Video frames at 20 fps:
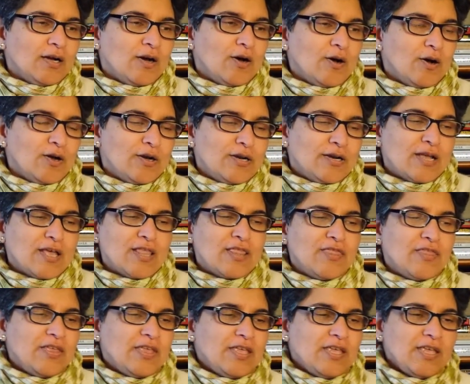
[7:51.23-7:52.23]
On
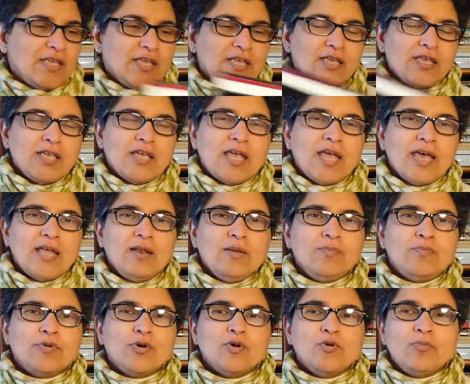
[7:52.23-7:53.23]
the
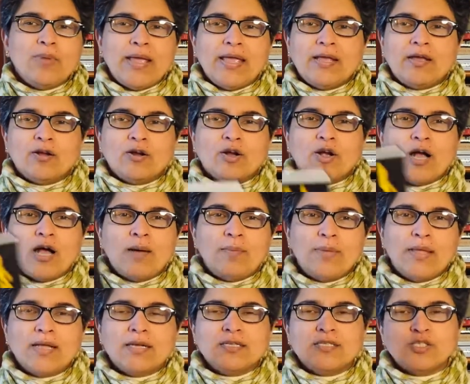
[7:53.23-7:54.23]
Ed Brubaker
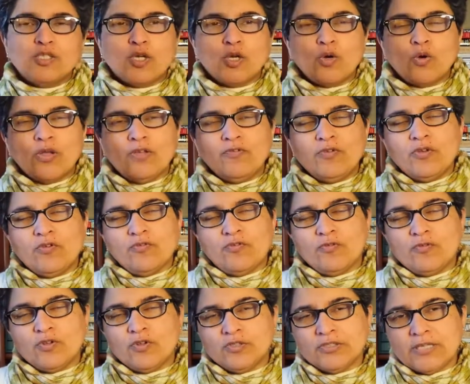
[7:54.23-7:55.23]
comic, so if
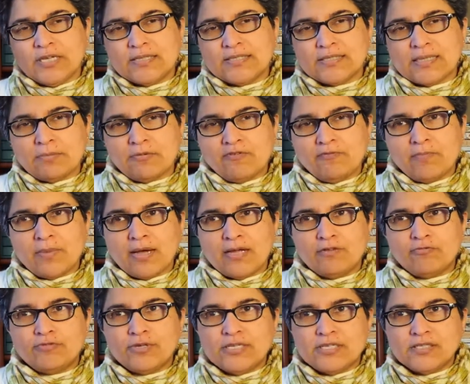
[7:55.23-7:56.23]
you've looked at some of my
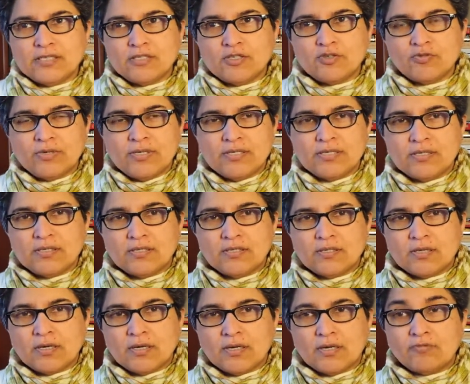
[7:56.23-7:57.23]
recent
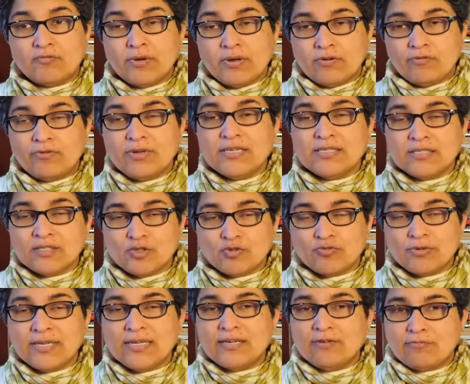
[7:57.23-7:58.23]

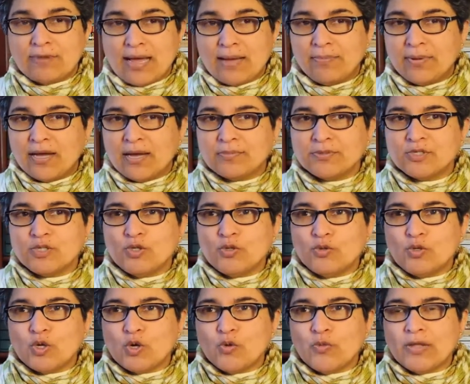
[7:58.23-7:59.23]
read wrap-ups, you
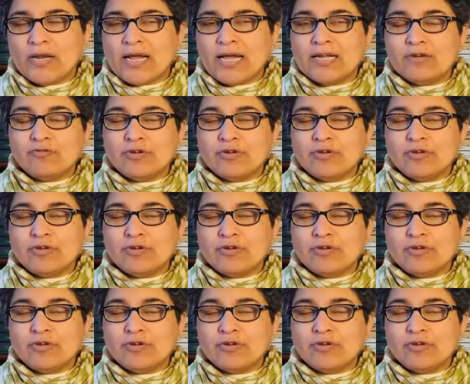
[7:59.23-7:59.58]
know that I